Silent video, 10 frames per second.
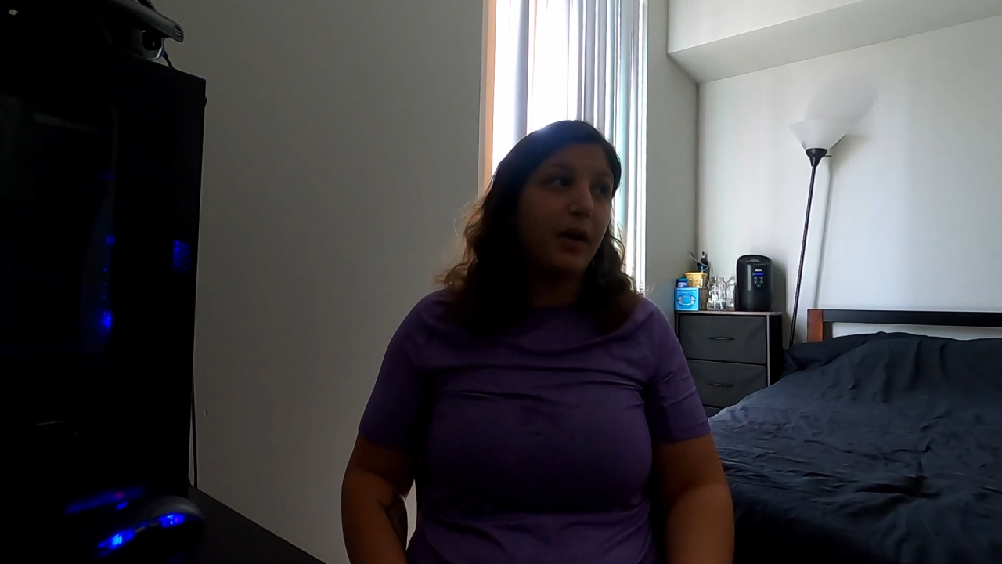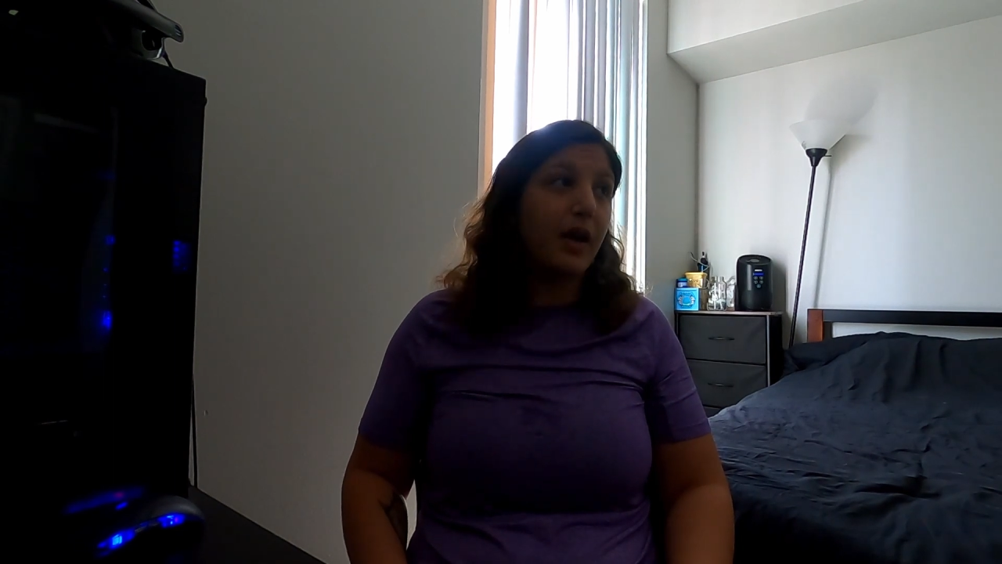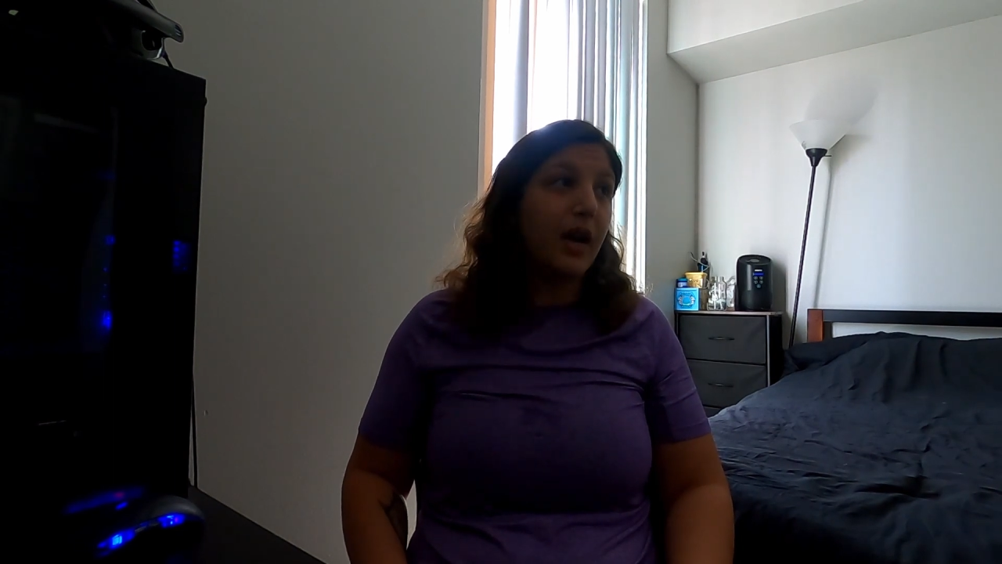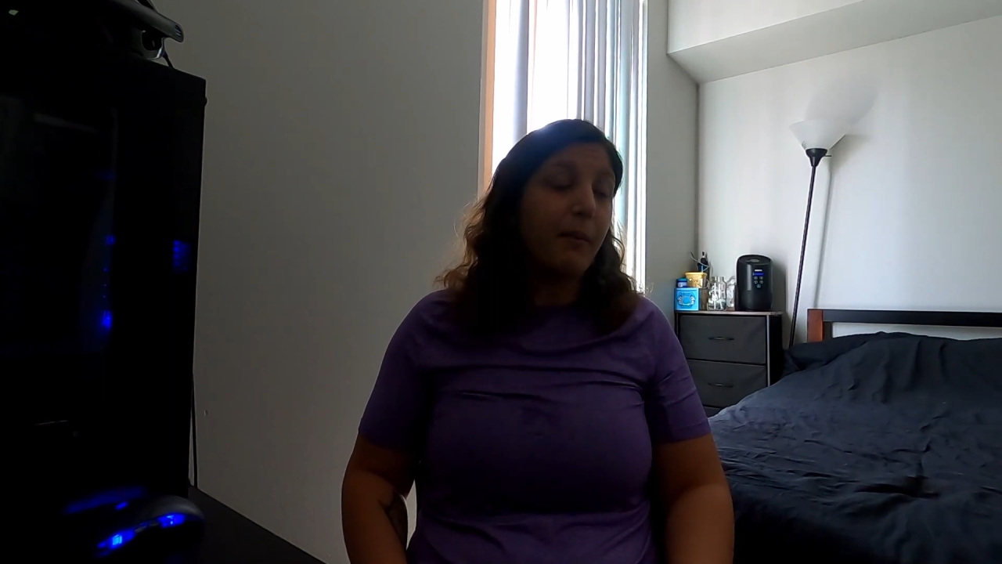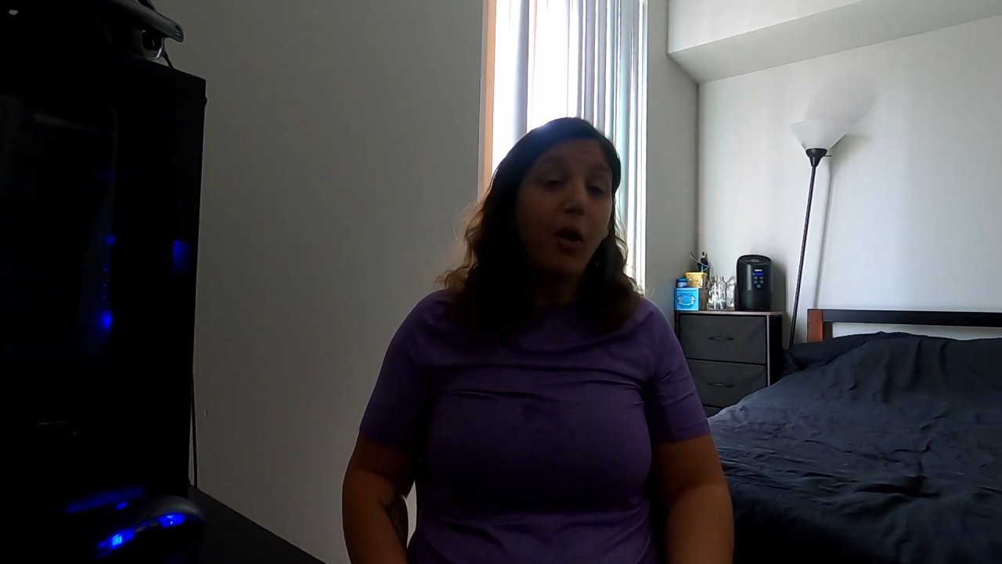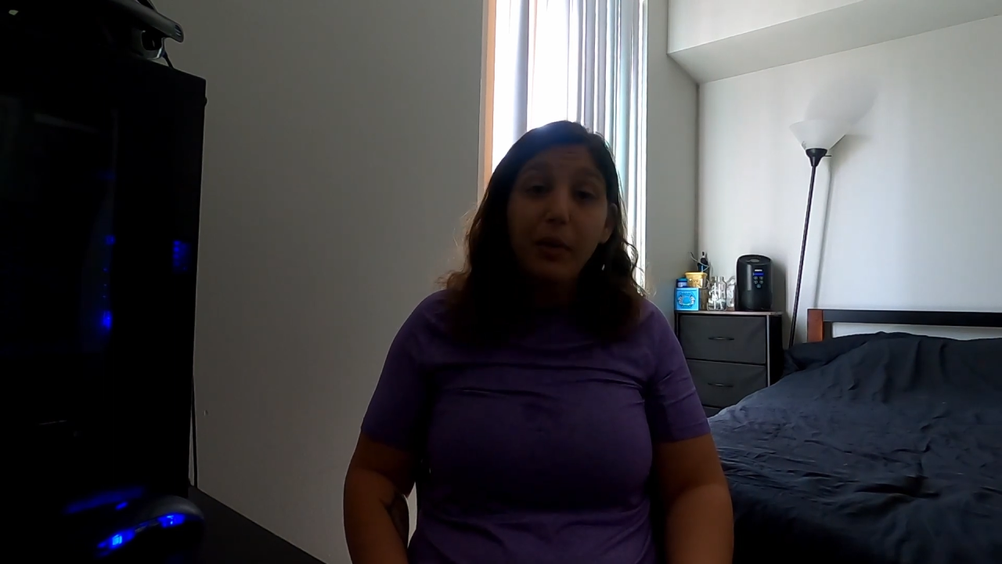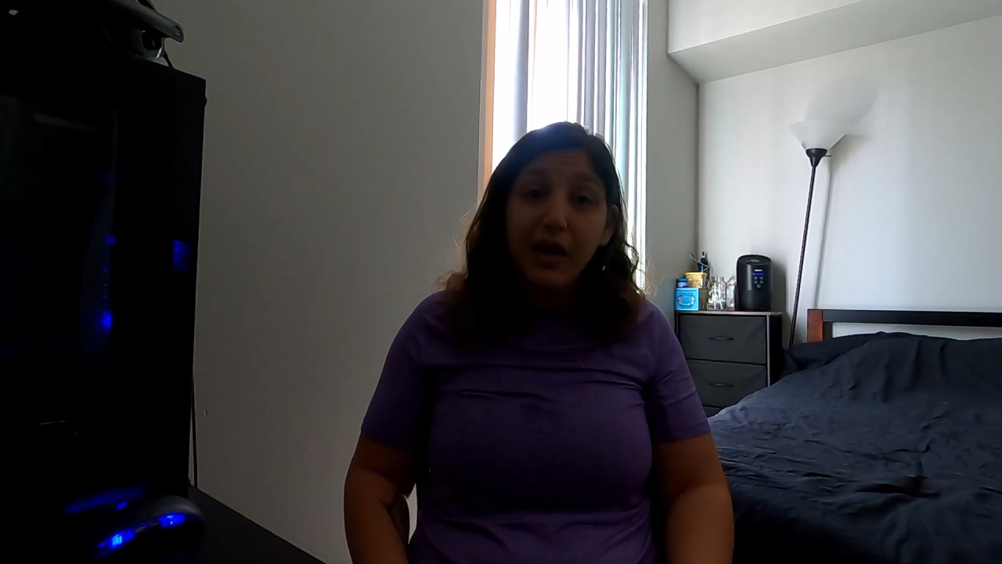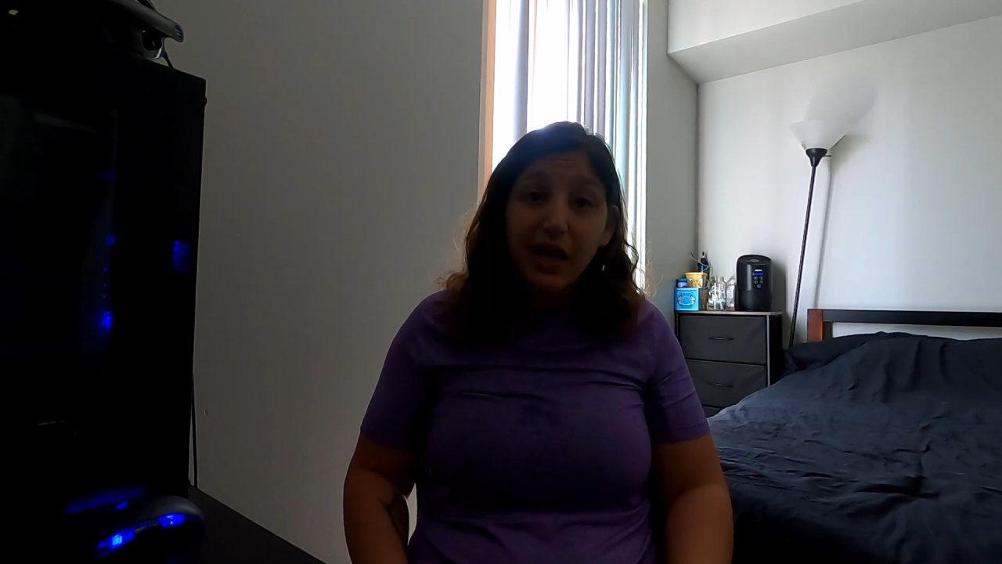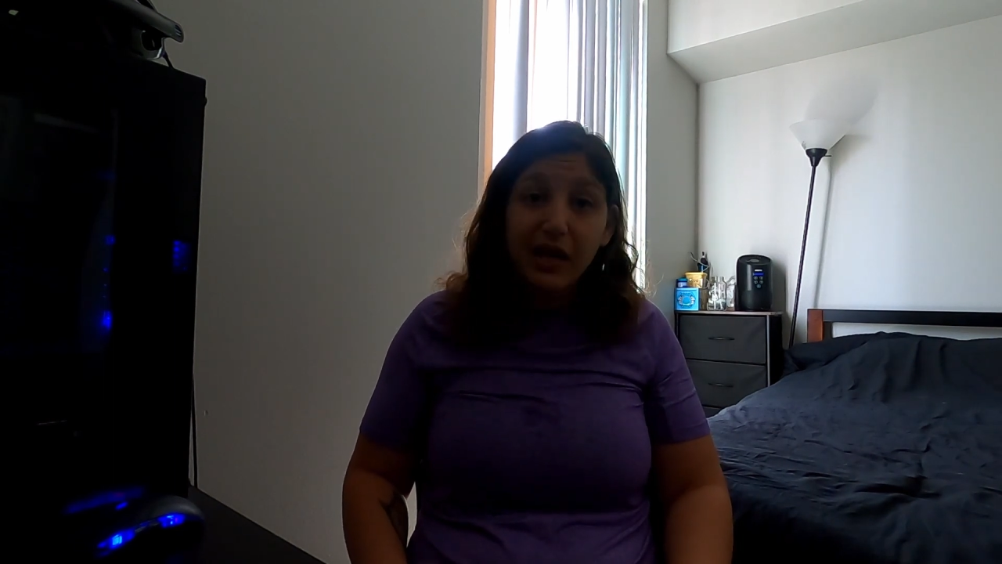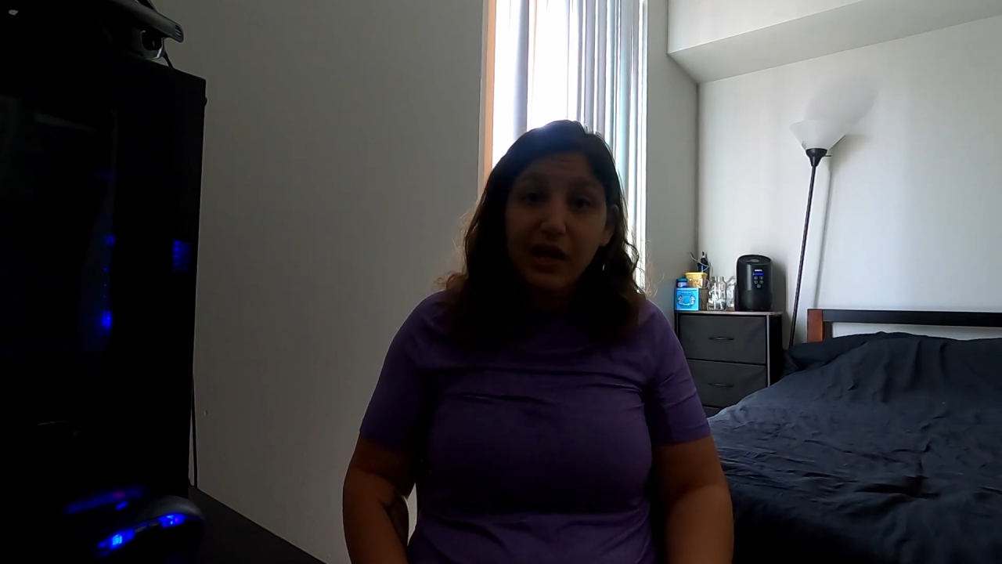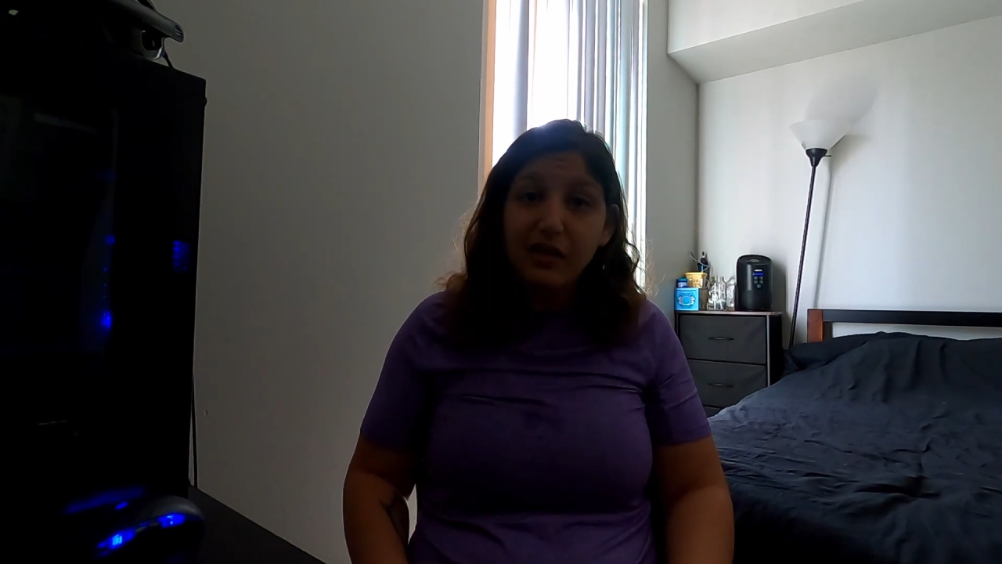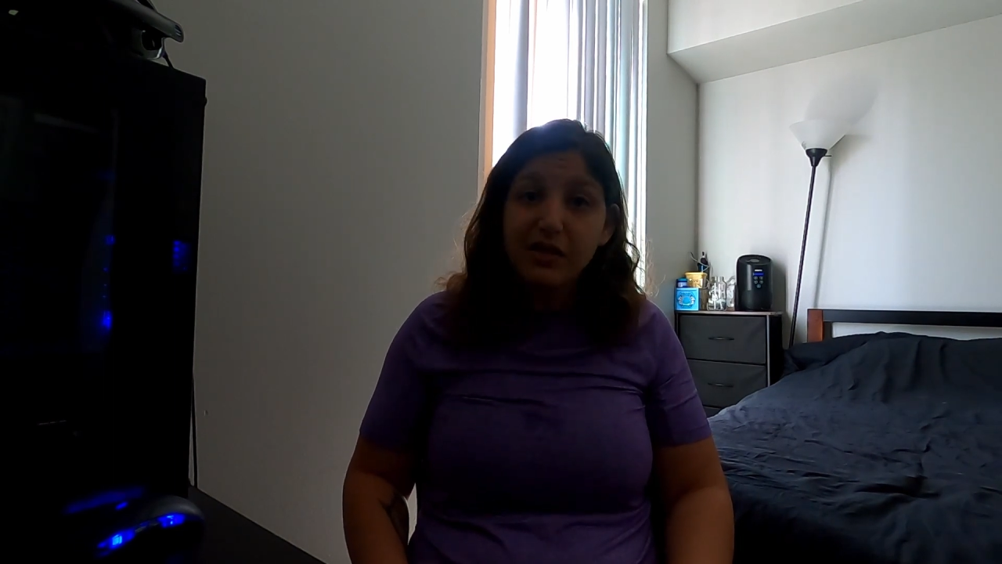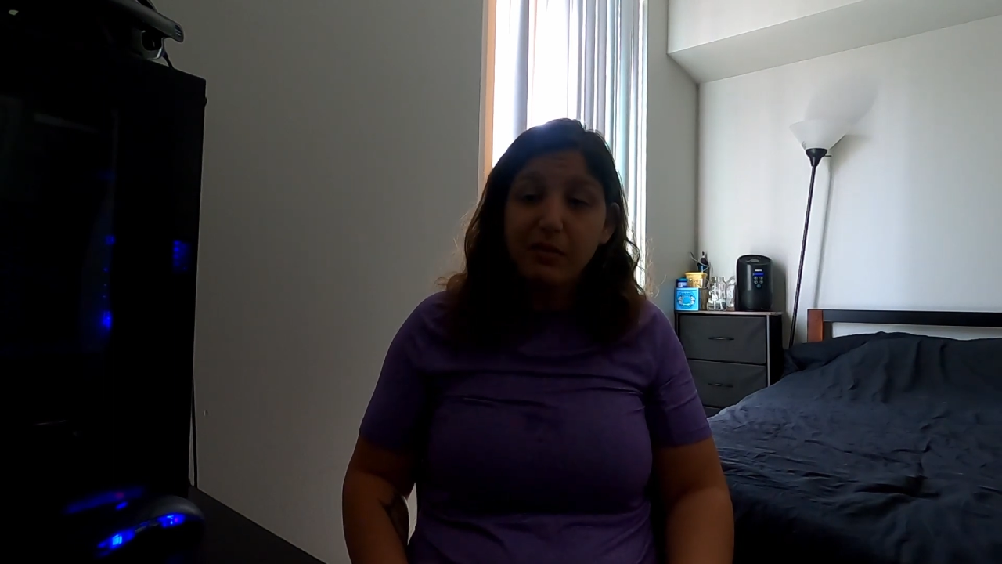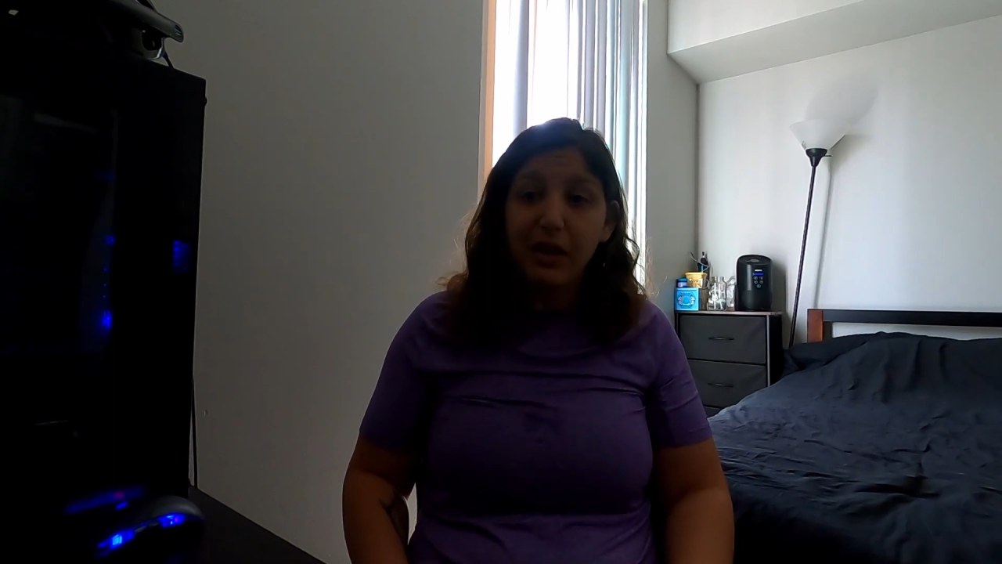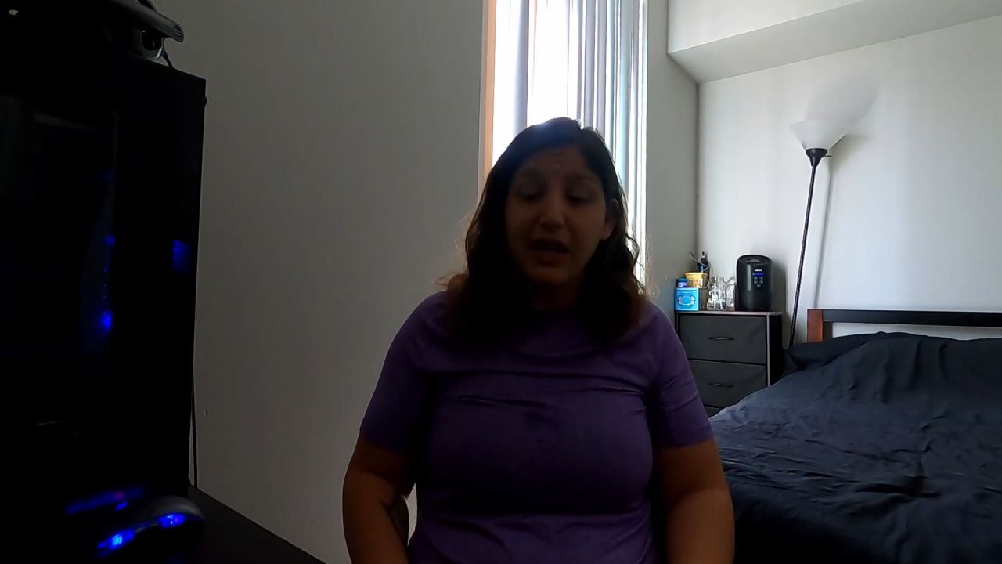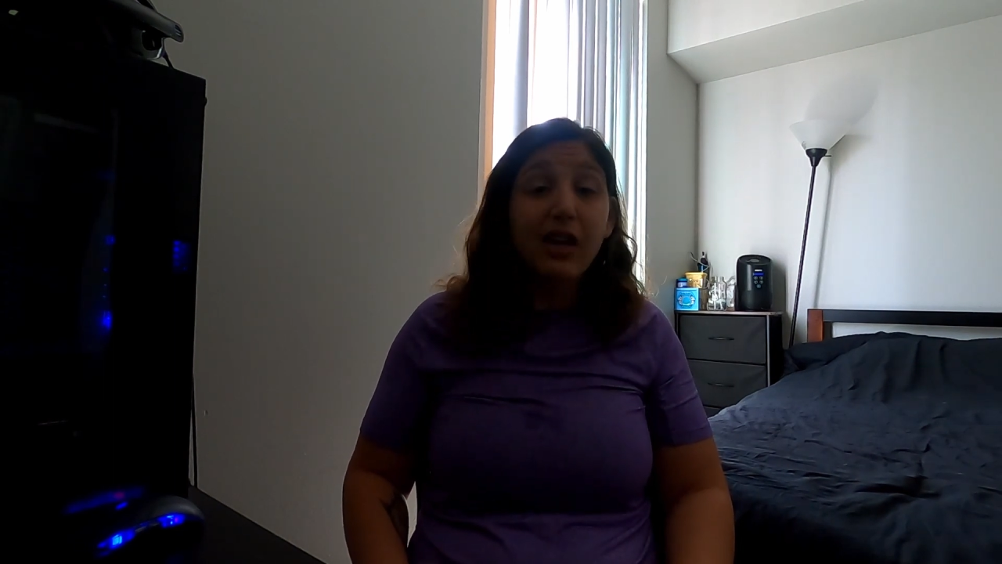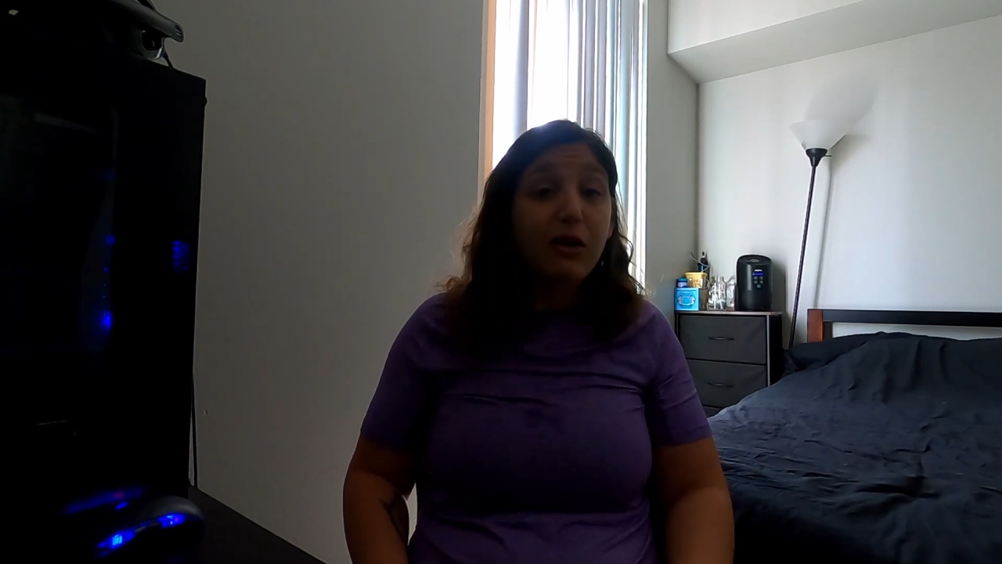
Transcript: but I'm hoping I can get some like